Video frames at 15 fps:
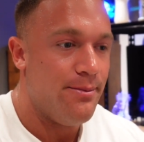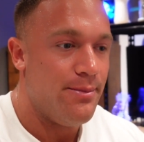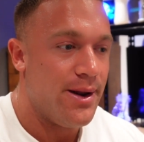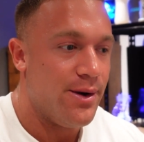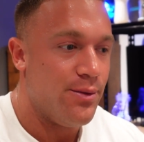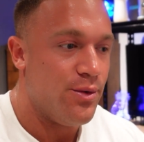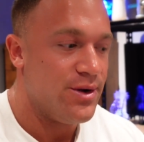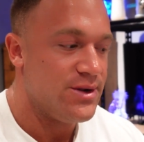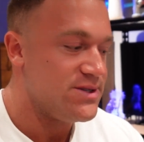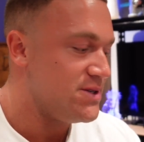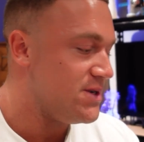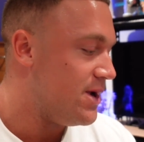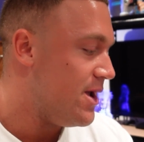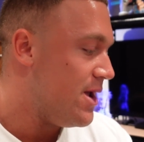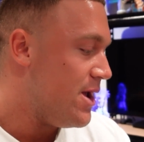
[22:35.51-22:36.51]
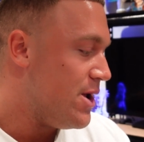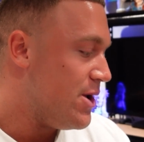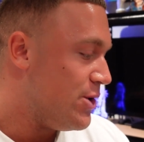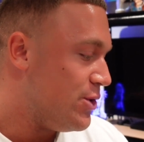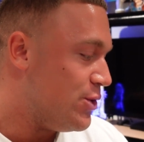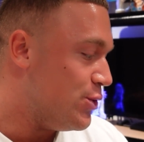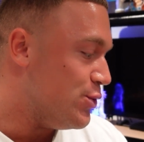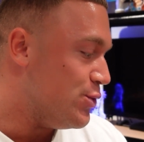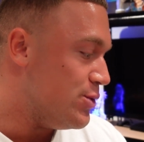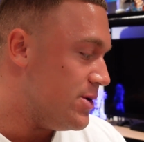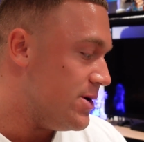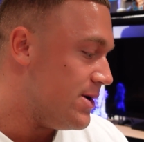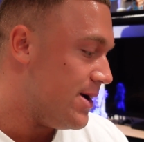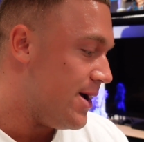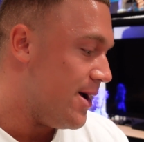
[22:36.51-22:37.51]
but it was
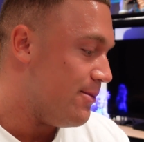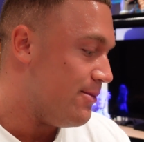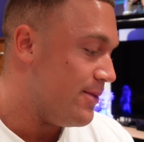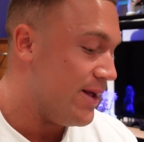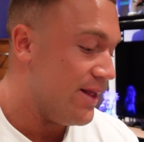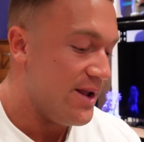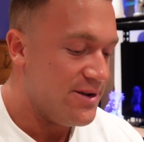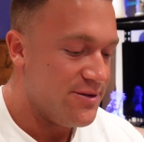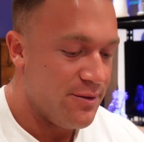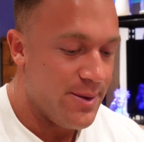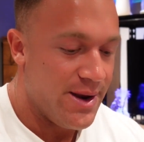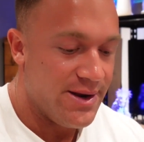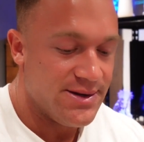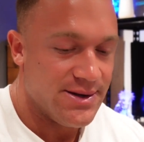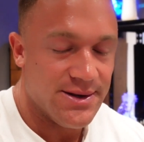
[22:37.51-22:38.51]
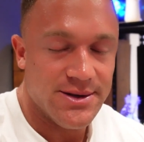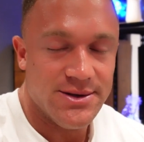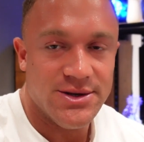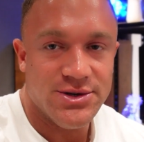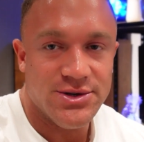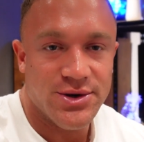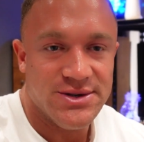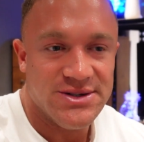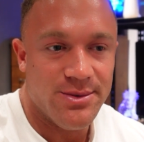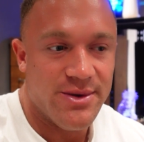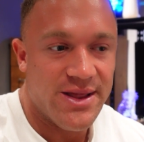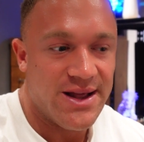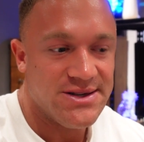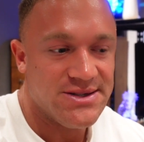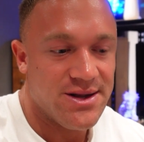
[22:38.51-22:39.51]
cool, at least for me to show some
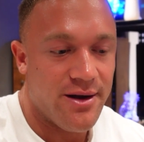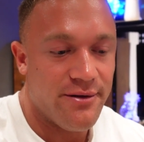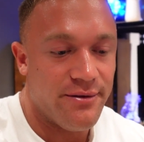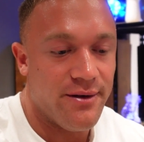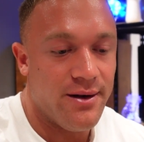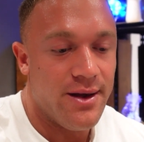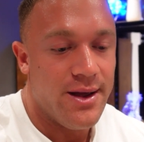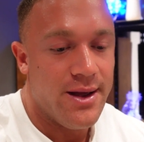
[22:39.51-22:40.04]
of that stuff.